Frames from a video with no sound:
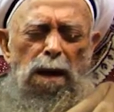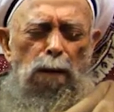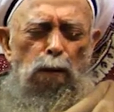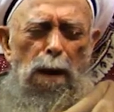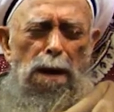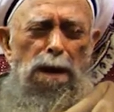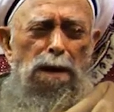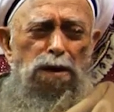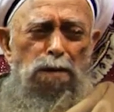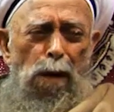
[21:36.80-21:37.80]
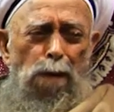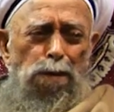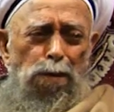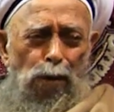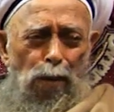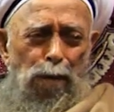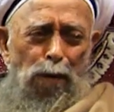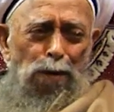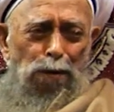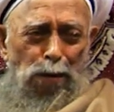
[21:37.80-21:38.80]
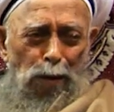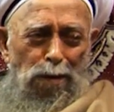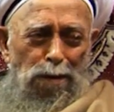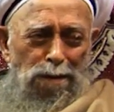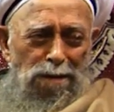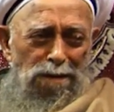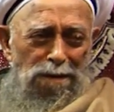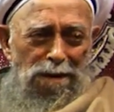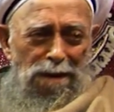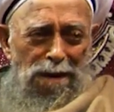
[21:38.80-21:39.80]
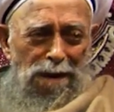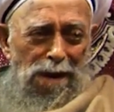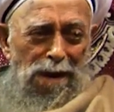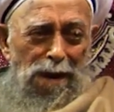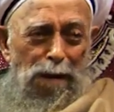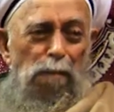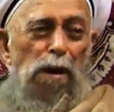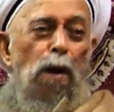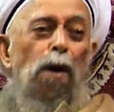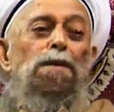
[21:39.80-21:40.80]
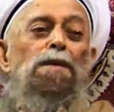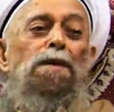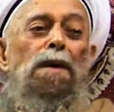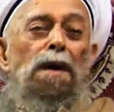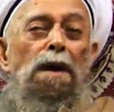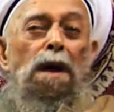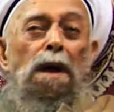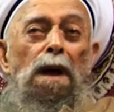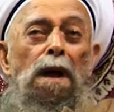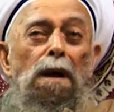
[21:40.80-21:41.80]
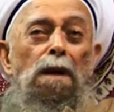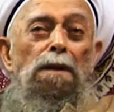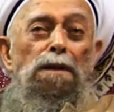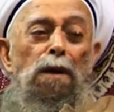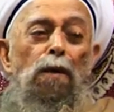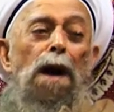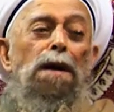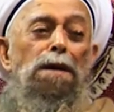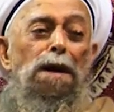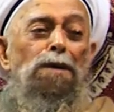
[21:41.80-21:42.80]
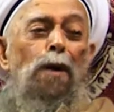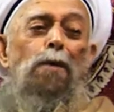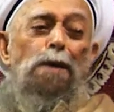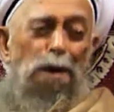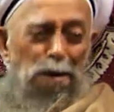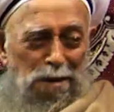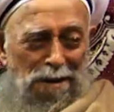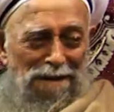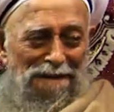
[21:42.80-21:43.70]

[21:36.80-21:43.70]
a very small drop or so beyond divinely knowledge.